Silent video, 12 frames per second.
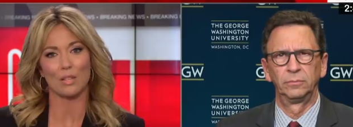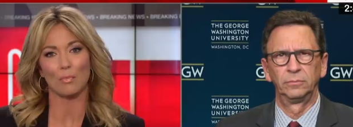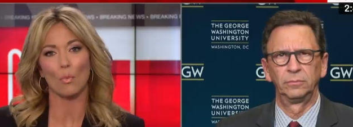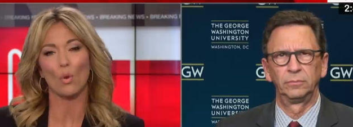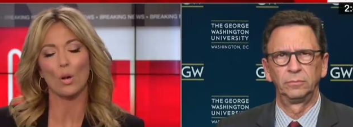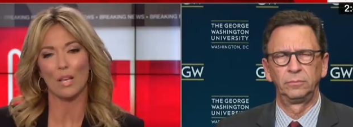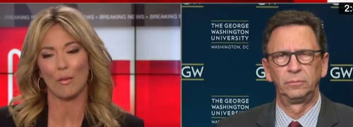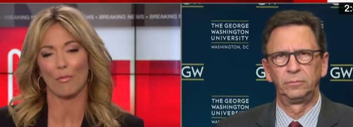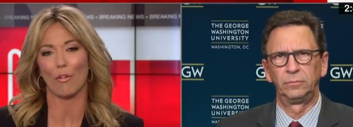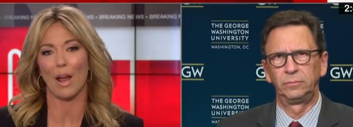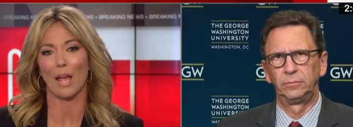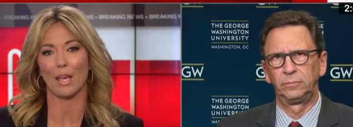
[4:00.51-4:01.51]
Speaker 1: this morning,
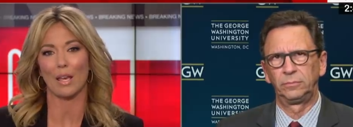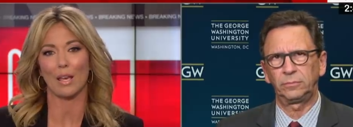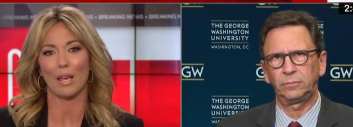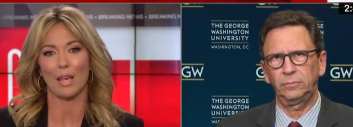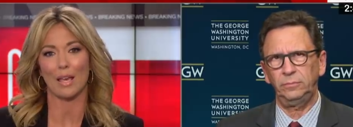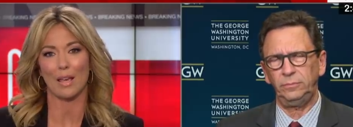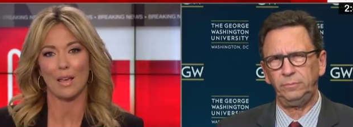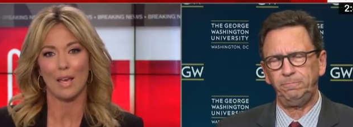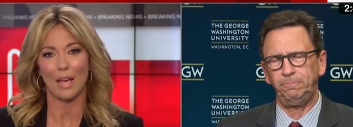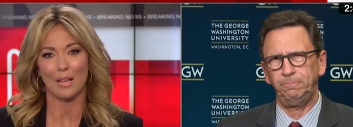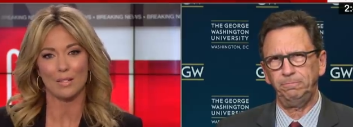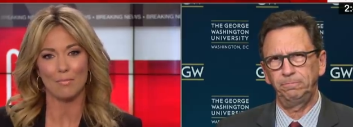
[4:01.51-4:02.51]
Frank,
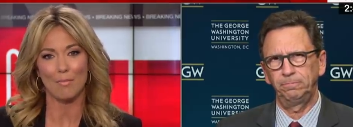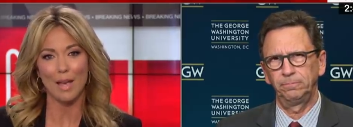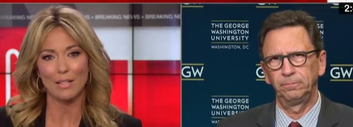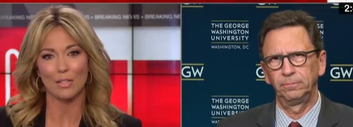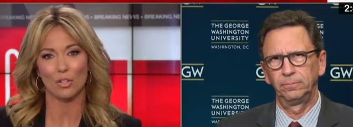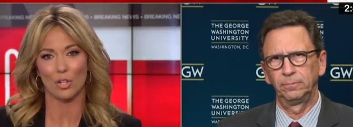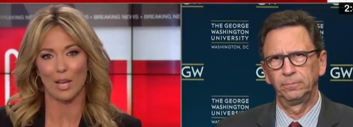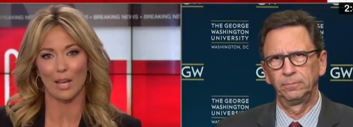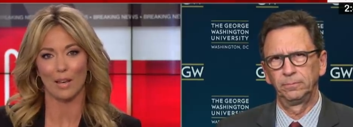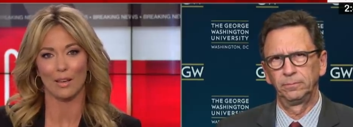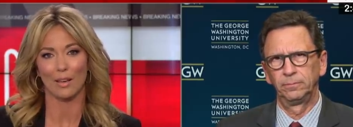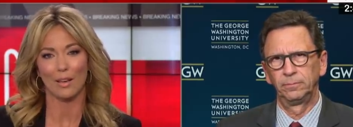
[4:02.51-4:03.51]
his
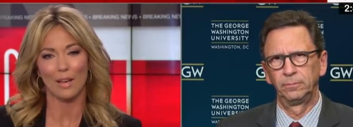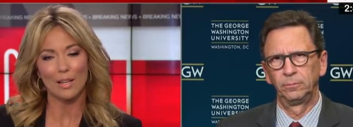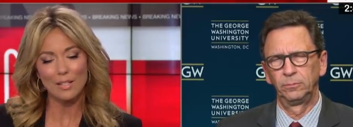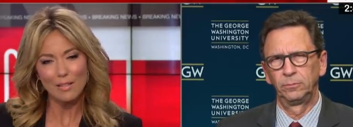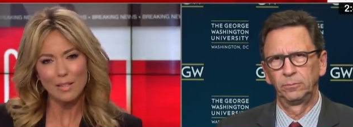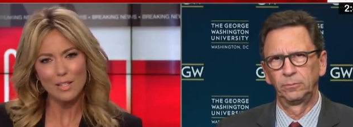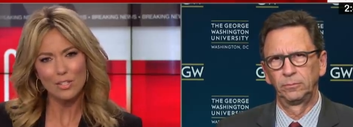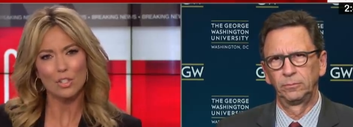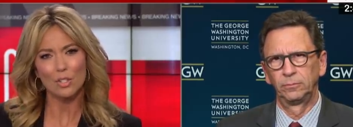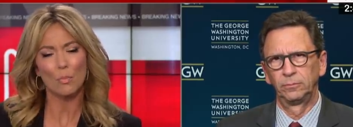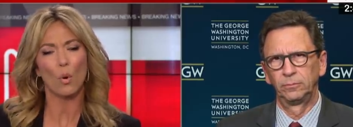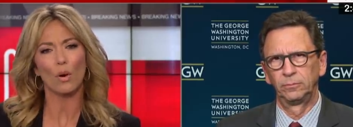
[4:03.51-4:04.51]
messaging, isn't this
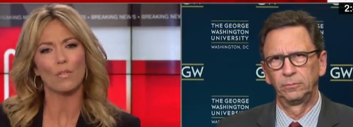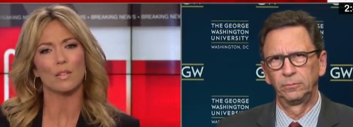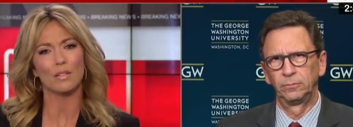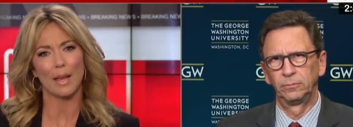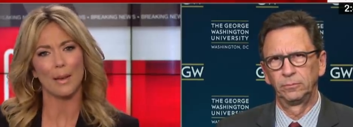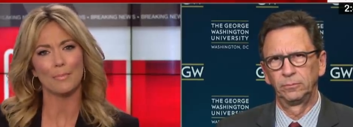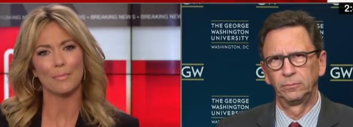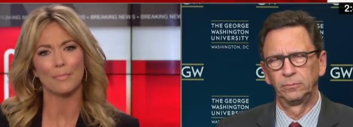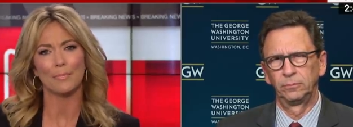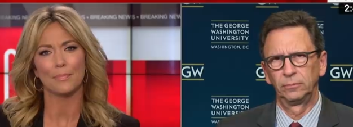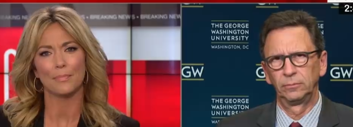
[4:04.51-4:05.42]
just more of the same?